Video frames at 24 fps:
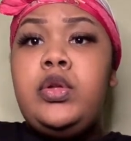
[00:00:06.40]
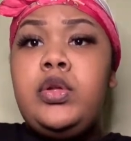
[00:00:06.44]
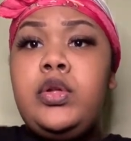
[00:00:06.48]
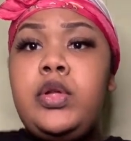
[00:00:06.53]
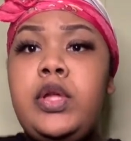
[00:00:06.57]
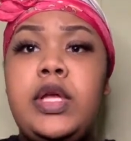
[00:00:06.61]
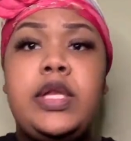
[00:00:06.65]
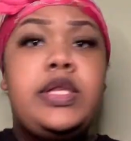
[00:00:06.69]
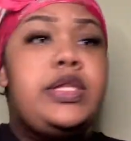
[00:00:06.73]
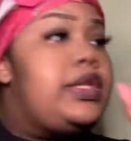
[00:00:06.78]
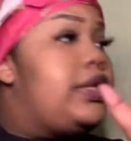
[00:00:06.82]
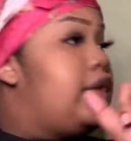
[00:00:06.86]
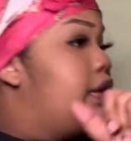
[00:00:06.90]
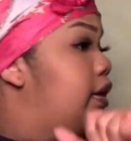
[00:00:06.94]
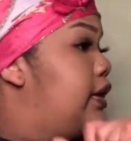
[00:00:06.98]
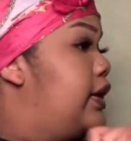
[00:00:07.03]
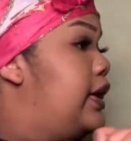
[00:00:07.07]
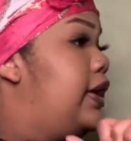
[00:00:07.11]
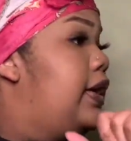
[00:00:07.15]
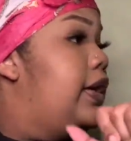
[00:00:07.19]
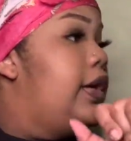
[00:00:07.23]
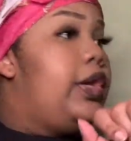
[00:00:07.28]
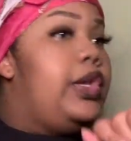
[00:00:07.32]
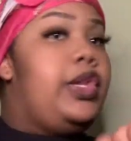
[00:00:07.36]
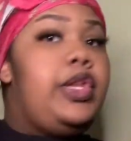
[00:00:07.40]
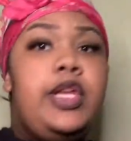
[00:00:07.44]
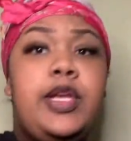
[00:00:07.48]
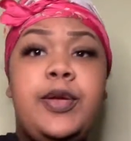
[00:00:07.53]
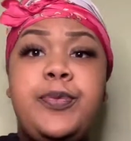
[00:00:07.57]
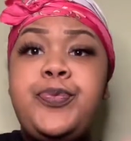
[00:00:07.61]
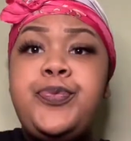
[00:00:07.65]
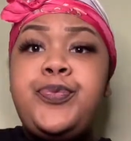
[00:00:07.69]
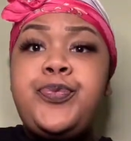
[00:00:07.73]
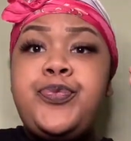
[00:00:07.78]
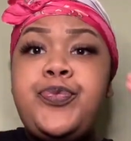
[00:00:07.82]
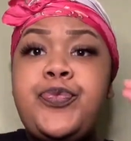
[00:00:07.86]
it's Nini,
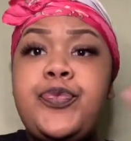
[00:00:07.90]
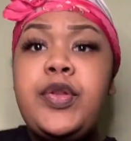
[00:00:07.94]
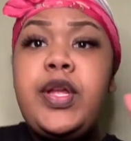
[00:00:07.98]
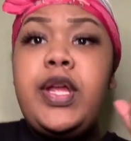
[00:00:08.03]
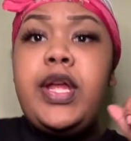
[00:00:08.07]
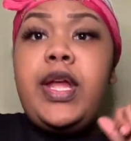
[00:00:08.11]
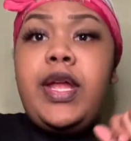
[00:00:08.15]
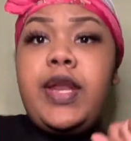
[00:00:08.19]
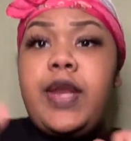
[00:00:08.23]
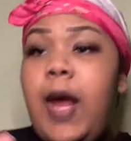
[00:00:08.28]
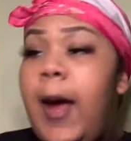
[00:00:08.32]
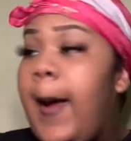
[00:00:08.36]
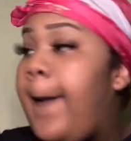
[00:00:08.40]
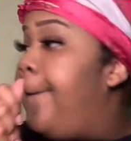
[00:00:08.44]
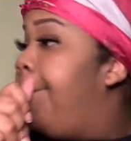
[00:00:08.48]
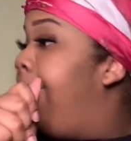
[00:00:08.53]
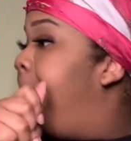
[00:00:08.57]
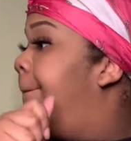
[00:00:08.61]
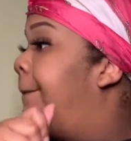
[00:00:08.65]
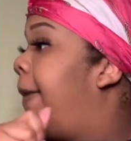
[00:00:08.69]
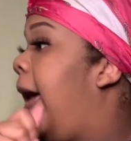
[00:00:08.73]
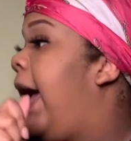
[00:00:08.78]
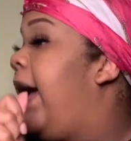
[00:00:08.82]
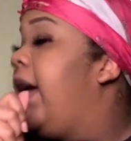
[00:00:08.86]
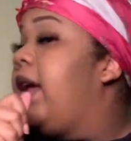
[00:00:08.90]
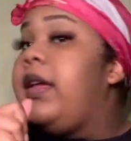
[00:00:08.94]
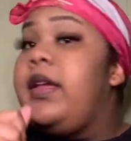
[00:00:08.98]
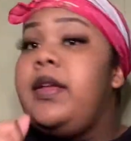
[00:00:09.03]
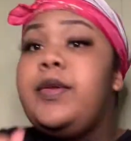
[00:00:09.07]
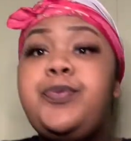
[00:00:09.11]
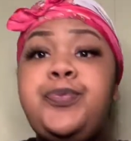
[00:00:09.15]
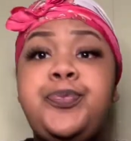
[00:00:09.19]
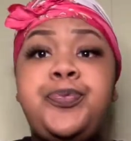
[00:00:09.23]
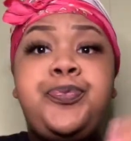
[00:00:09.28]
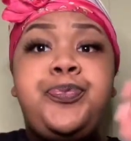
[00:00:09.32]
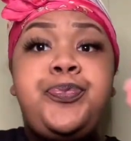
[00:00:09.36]
and I'm back.
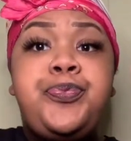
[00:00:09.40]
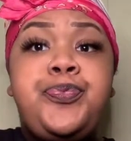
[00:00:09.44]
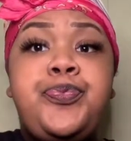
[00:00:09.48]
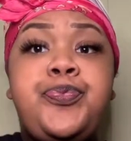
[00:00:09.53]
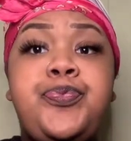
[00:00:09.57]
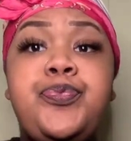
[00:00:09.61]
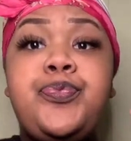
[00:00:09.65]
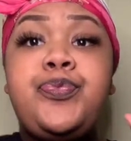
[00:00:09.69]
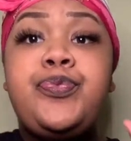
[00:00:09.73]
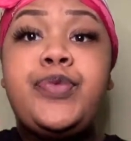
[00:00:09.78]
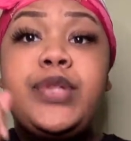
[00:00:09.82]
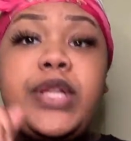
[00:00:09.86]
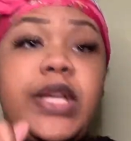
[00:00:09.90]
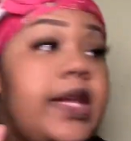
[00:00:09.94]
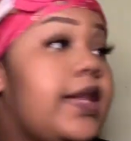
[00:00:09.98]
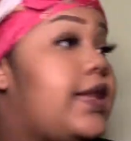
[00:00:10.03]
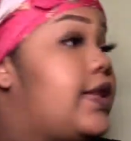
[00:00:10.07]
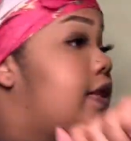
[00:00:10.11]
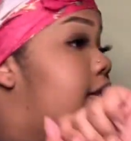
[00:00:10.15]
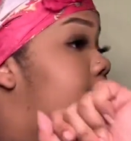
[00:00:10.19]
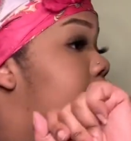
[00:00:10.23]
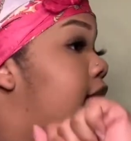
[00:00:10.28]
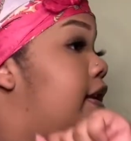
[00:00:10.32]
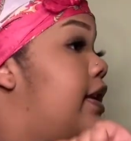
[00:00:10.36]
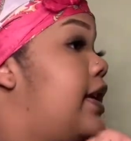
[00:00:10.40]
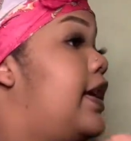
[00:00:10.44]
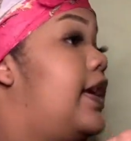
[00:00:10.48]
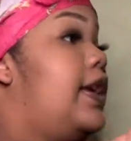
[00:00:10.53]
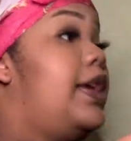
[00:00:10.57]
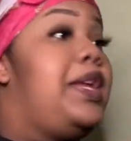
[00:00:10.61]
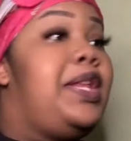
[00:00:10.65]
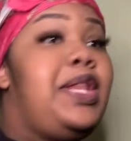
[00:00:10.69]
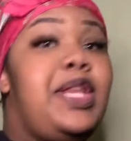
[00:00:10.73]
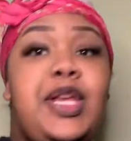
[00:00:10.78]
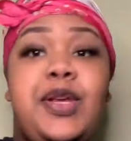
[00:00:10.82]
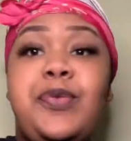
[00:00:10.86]
It's
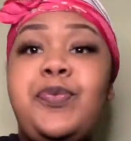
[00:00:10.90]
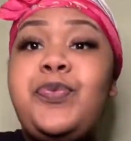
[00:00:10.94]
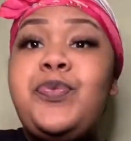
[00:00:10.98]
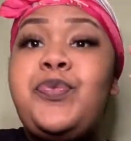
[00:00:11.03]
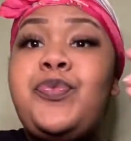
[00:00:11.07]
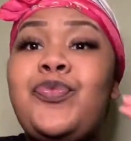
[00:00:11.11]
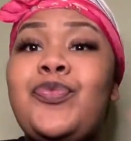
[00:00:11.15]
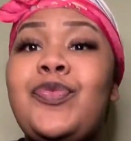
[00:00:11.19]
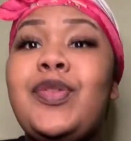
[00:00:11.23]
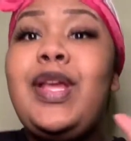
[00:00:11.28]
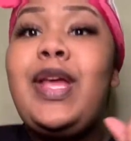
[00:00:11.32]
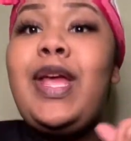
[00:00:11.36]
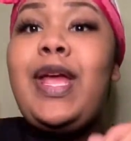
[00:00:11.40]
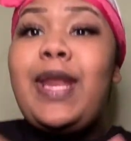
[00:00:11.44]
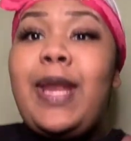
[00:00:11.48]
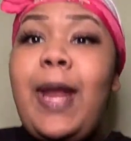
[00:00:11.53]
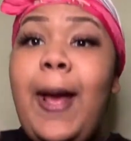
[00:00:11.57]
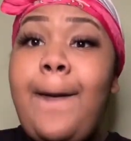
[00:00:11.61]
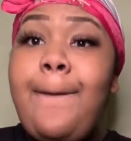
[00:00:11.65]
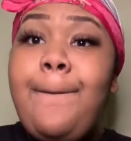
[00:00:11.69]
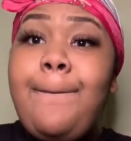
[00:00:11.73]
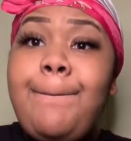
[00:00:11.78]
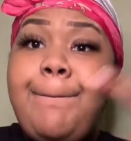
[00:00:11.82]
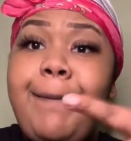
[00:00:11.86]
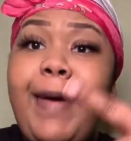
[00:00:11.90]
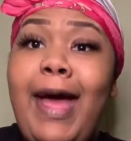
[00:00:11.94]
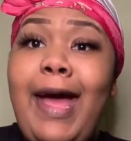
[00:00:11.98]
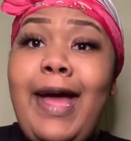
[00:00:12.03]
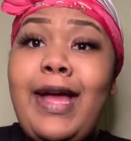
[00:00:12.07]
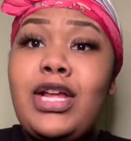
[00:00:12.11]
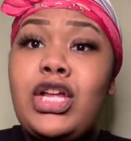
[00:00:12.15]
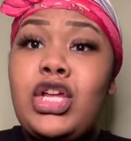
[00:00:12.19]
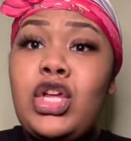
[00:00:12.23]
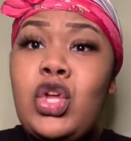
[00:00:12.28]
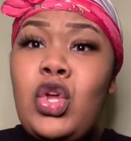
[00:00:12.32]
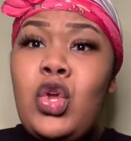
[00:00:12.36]
Nini, and I'm
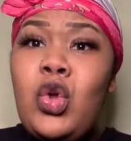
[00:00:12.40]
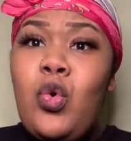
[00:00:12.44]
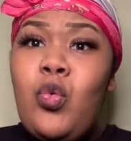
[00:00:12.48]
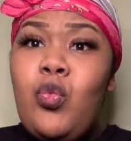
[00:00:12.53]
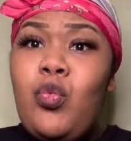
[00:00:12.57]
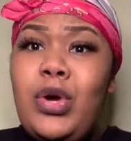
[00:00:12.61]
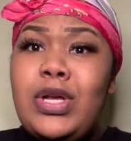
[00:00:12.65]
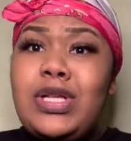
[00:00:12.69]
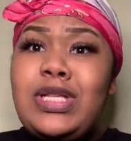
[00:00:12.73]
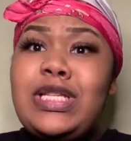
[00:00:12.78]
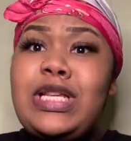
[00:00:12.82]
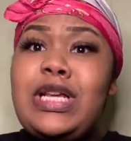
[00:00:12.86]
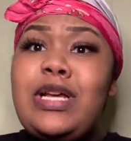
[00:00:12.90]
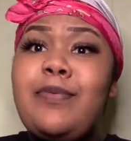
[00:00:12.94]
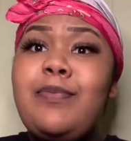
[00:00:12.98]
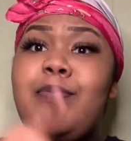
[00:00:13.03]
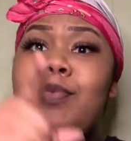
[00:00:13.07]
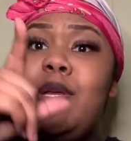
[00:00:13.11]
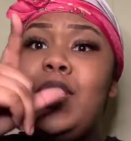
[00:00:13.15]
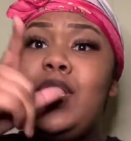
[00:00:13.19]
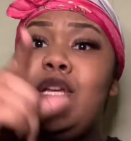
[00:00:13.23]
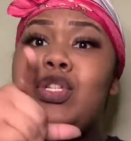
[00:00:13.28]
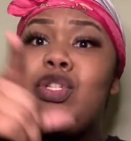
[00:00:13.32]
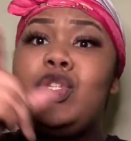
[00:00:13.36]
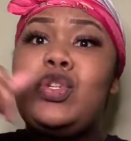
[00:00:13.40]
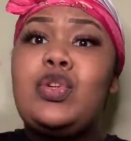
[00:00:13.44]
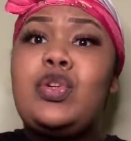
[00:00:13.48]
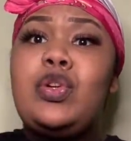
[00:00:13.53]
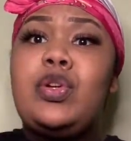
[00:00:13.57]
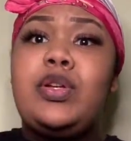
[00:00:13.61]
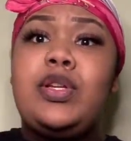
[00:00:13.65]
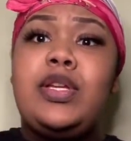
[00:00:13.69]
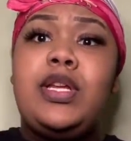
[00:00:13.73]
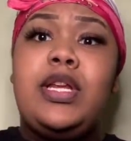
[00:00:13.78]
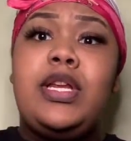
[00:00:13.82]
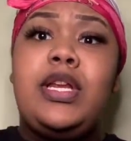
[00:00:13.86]
back. What's up? It's your girl,
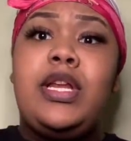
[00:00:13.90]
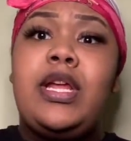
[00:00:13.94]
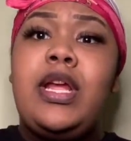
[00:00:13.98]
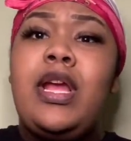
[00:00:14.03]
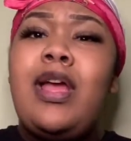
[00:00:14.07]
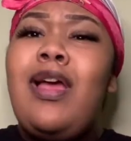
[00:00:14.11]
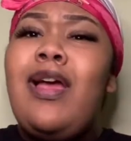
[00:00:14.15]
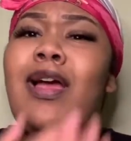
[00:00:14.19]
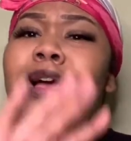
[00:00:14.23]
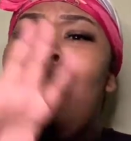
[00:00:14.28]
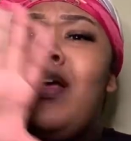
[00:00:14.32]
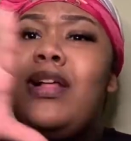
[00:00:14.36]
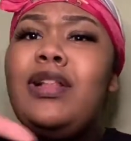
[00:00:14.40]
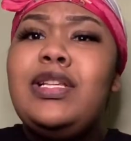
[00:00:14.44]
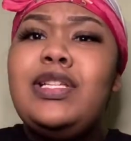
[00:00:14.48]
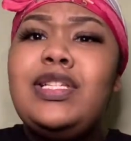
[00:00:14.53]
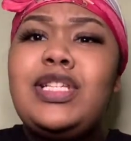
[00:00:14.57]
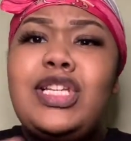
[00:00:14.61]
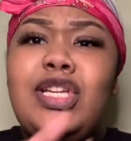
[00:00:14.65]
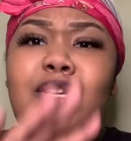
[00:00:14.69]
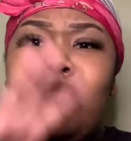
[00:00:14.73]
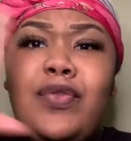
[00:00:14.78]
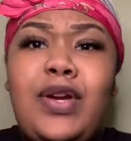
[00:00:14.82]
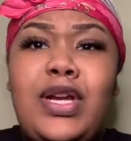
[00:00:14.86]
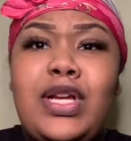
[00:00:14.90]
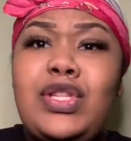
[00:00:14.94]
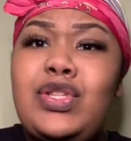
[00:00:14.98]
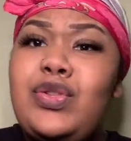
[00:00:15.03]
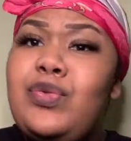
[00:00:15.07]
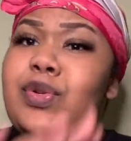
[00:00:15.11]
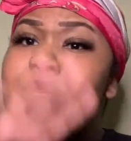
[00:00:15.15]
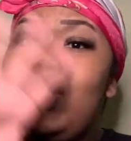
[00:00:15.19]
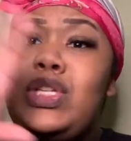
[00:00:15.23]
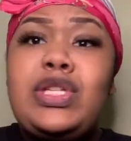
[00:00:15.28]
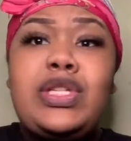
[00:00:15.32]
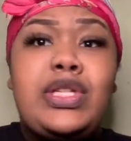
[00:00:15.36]
Nini. Let's get right into
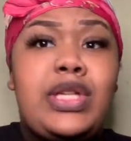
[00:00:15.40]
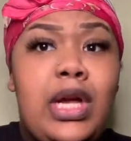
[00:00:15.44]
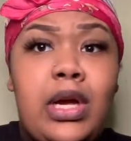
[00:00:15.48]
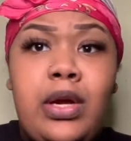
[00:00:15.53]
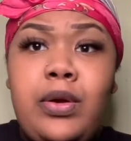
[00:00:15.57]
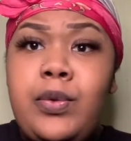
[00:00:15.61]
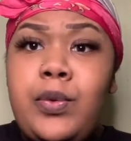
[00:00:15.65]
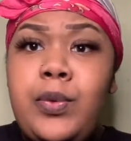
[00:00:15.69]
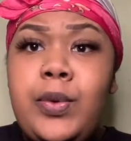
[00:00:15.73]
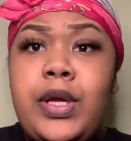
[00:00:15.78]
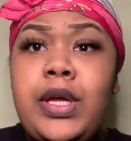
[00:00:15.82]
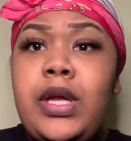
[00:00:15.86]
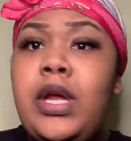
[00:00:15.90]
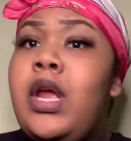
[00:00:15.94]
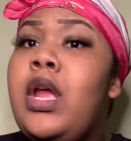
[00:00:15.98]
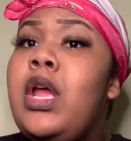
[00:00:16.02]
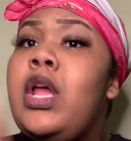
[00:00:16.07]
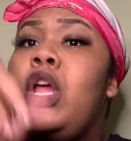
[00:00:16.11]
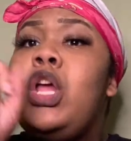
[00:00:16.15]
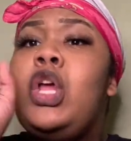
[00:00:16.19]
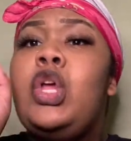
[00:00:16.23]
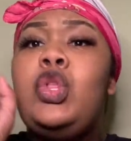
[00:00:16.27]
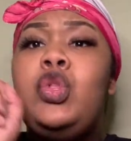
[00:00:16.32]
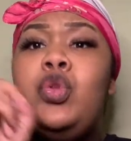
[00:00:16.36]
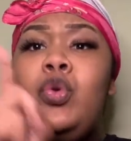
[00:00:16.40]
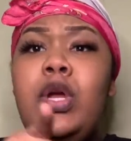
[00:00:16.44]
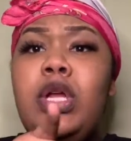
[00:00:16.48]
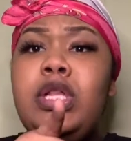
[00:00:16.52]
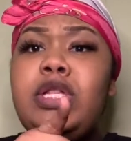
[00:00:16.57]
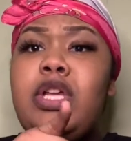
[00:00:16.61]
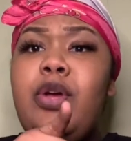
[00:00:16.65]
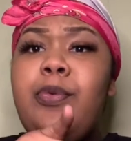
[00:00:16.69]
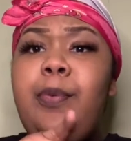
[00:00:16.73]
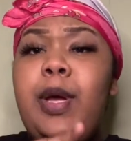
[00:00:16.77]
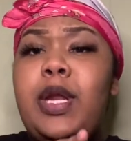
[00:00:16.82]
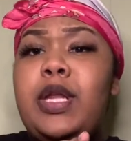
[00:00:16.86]
it, shall we? You can
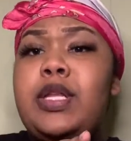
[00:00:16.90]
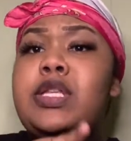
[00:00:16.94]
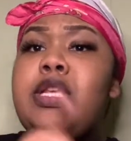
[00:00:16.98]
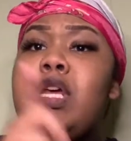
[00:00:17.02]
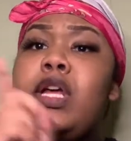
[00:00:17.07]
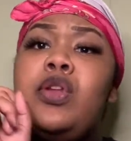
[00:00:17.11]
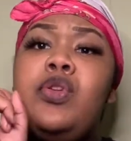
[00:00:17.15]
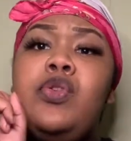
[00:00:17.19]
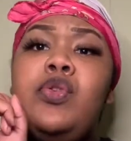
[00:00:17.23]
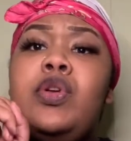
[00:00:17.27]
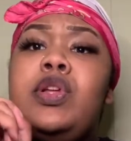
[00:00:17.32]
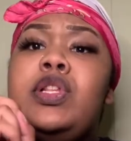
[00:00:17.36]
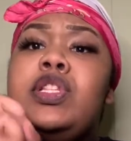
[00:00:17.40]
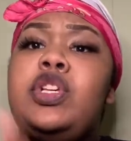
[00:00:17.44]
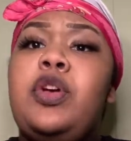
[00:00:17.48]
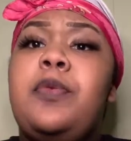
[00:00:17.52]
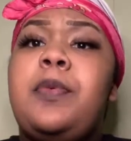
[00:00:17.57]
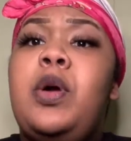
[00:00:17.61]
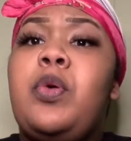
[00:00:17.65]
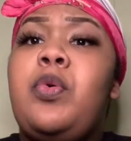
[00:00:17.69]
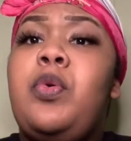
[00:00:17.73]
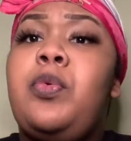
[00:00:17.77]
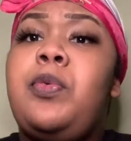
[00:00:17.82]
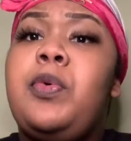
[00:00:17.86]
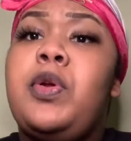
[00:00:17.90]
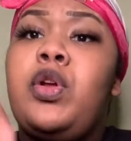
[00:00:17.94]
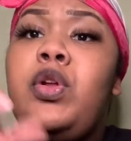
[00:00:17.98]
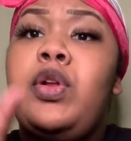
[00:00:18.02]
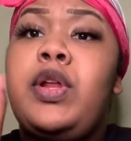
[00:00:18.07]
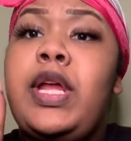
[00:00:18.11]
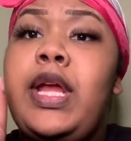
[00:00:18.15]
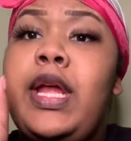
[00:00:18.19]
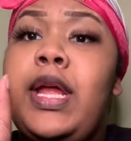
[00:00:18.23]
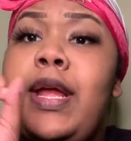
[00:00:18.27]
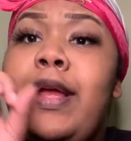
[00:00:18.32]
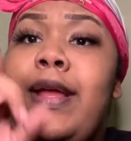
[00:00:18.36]
tell by the title, you can tell by what we're going to
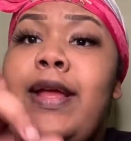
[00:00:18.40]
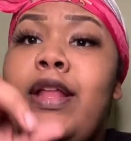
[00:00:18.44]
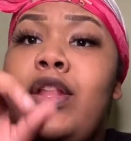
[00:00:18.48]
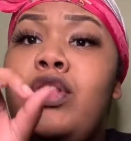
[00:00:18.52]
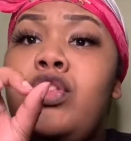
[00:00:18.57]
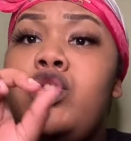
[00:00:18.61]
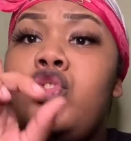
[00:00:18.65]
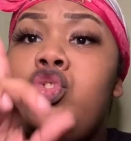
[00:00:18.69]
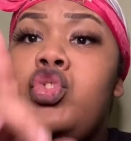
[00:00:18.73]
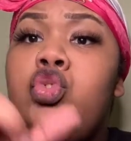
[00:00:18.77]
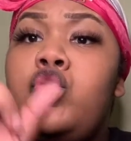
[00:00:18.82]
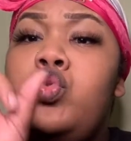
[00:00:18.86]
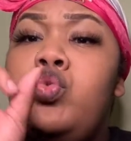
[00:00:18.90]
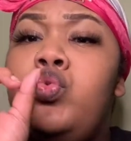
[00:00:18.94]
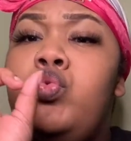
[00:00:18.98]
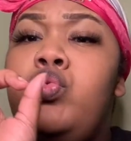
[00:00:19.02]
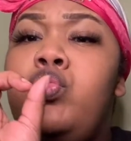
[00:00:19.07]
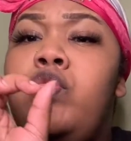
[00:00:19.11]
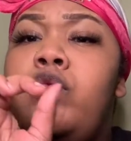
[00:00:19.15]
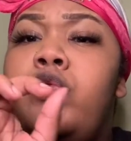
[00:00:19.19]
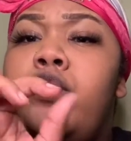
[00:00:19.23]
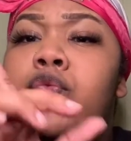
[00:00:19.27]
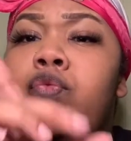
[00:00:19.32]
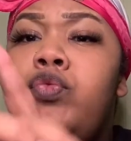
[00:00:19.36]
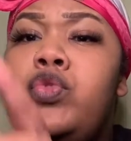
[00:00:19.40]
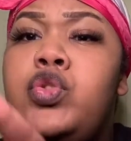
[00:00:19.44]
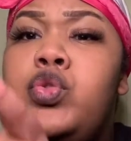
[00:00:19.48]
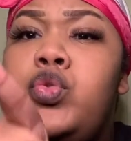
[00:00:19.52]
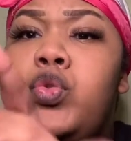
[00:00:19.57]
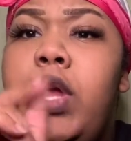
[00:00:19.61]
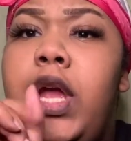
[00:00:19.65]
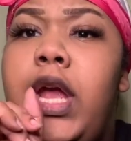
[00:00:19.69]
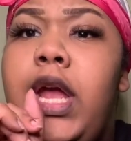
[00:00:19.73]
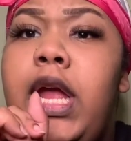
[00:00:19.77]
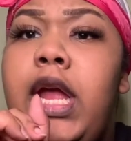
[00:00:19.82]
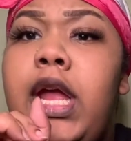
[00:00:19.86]
get into
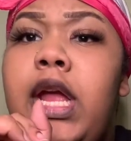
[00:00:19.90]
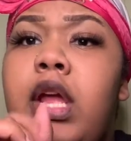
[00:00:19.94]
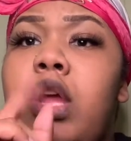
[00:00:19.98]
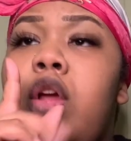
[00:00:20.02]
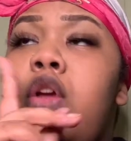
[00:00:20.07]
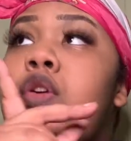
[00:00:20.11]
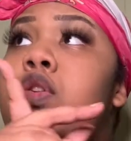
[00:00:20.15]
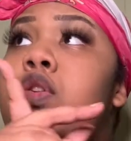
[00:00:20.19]
today,